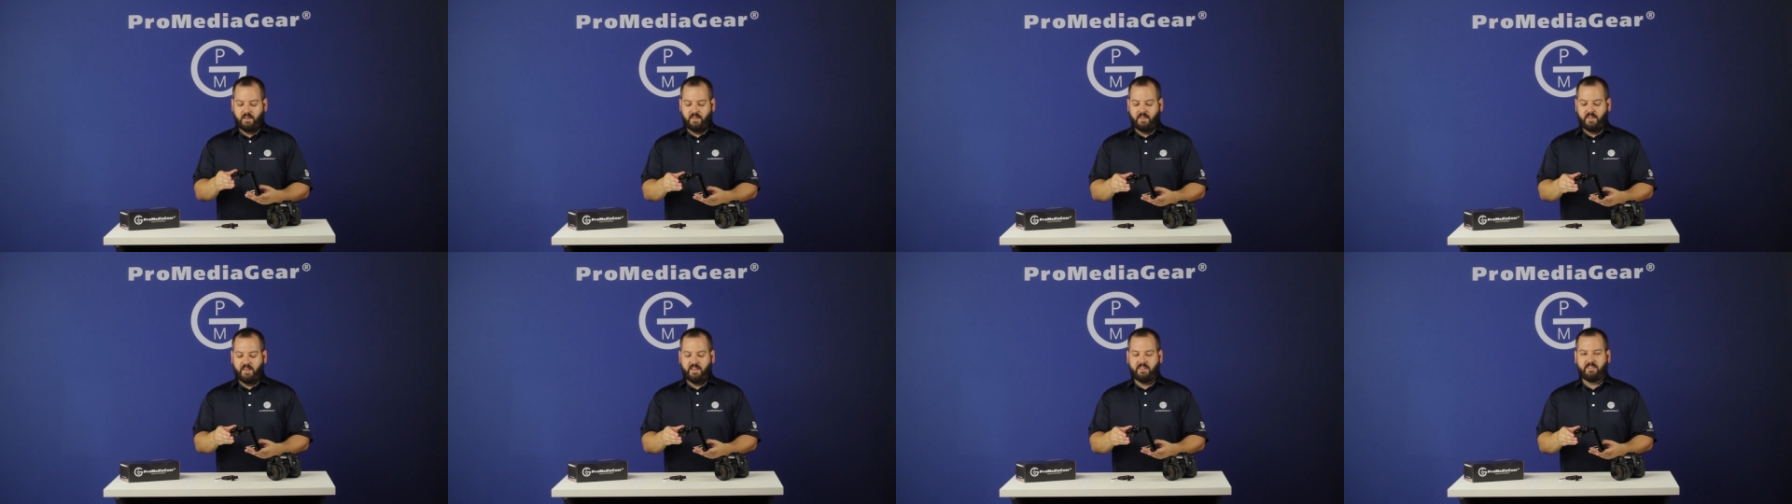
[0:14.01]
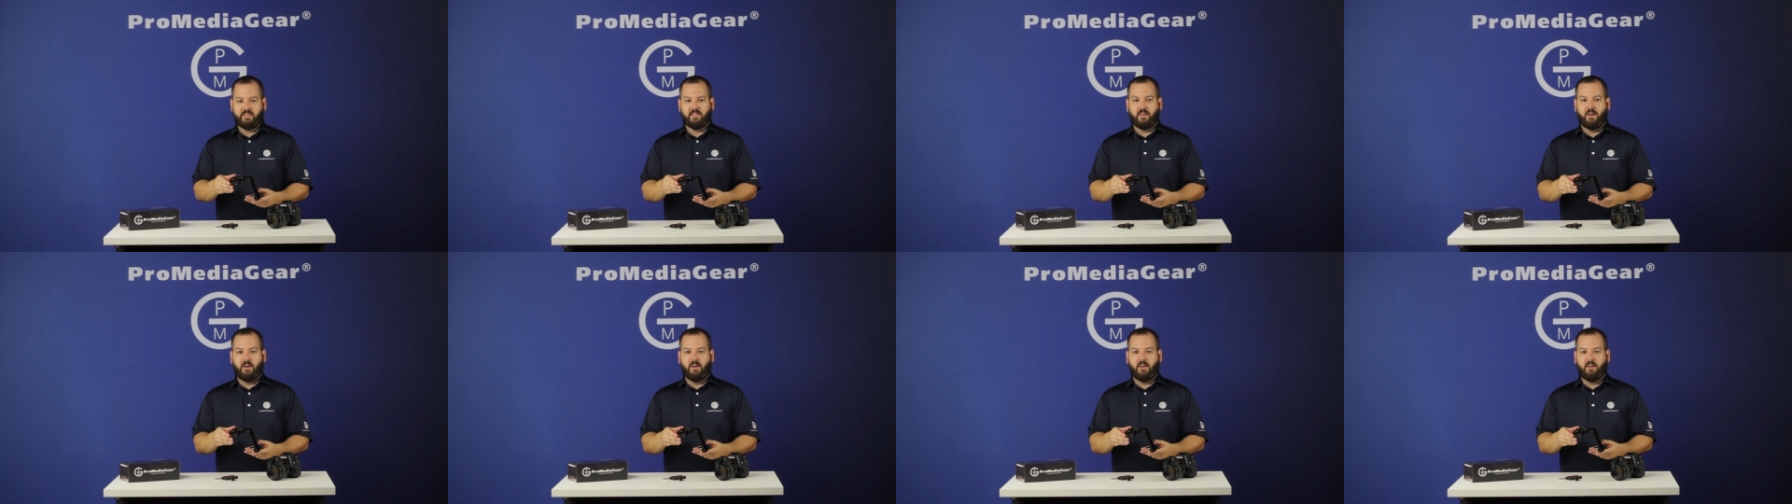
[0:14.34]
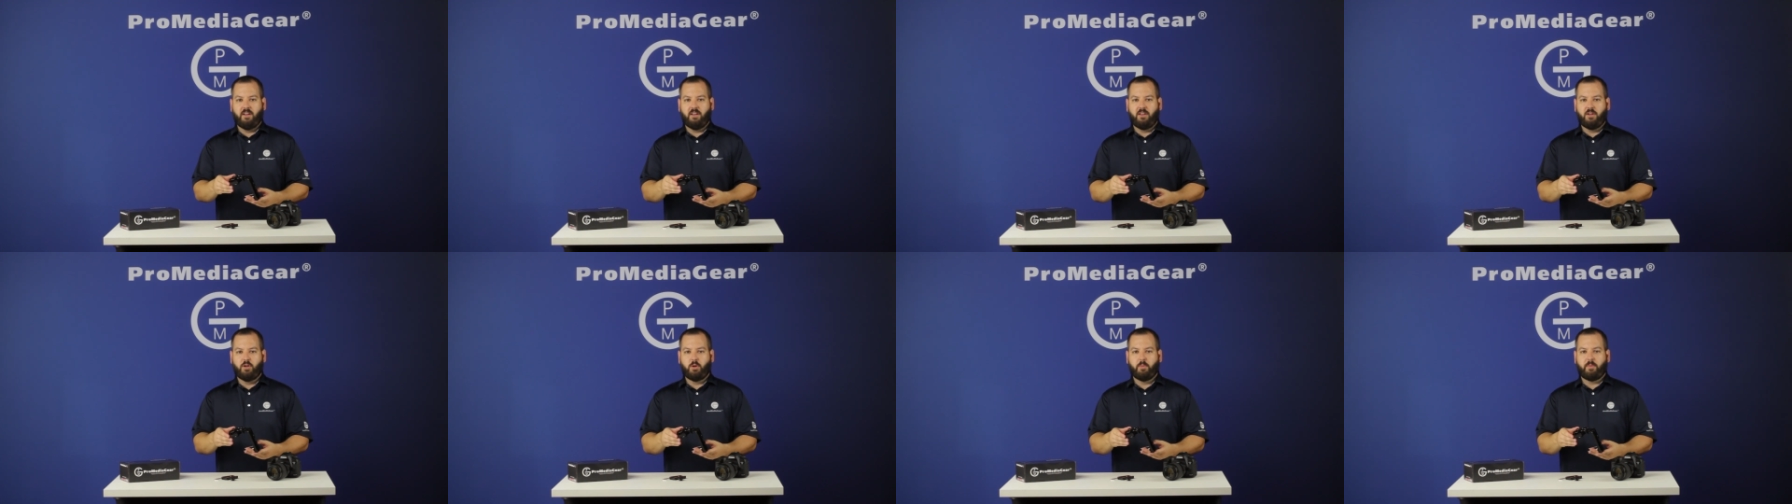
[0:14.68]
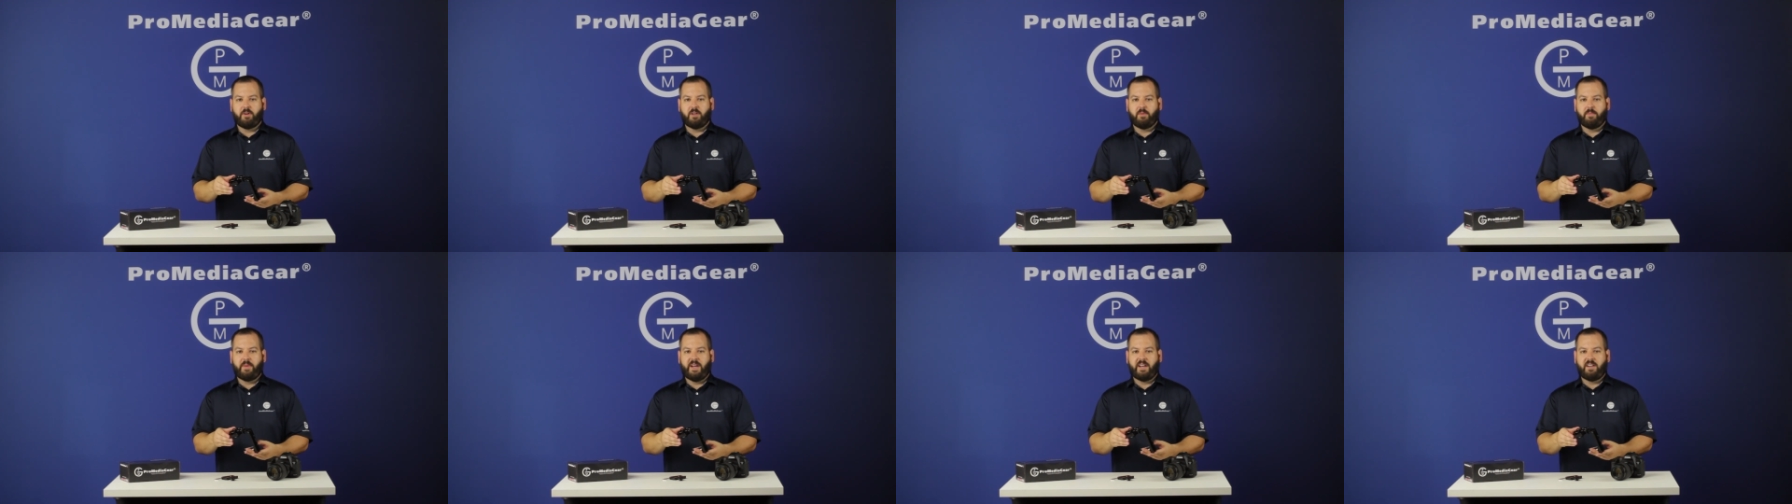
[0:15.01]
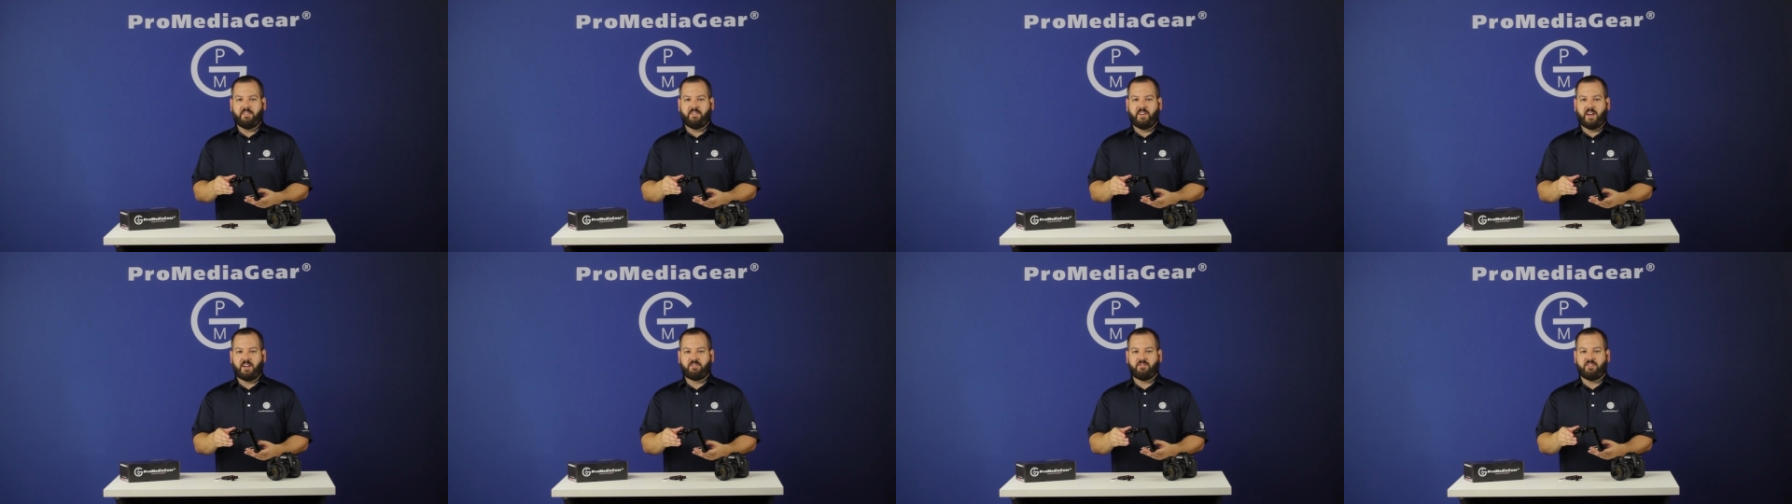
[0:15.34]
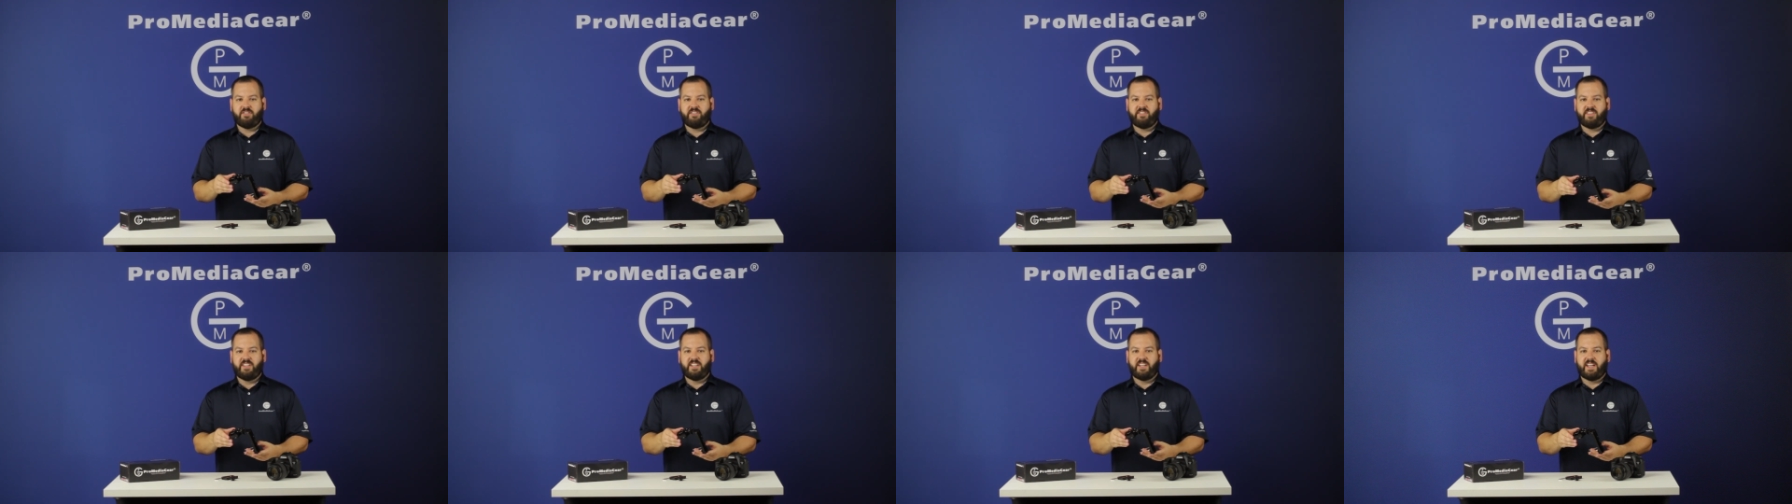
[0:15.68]
This all-aluminum manufactured
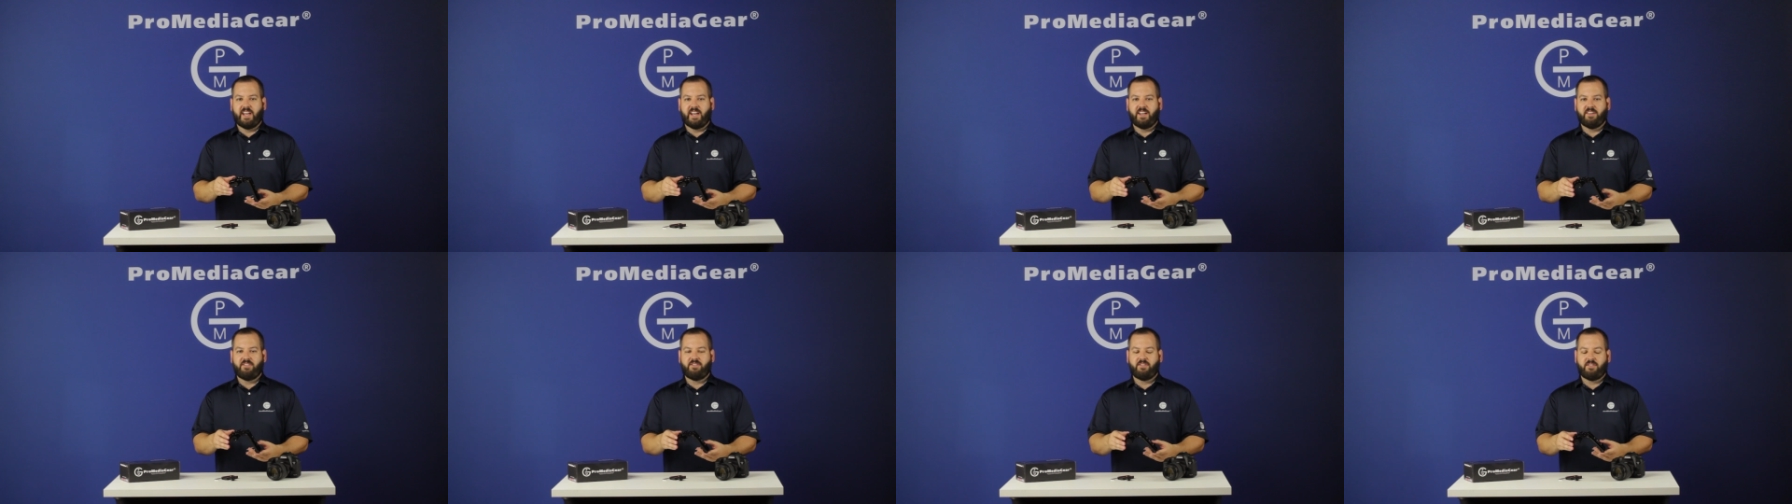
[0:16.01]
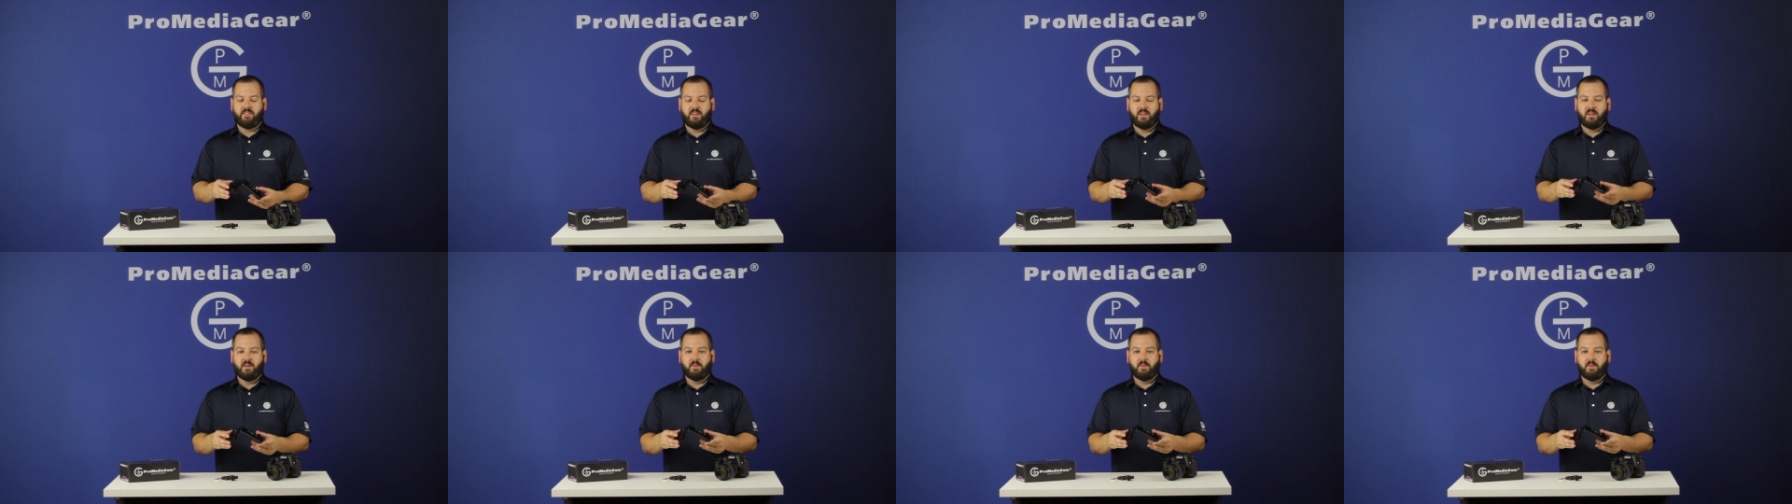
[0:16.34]
sea cage,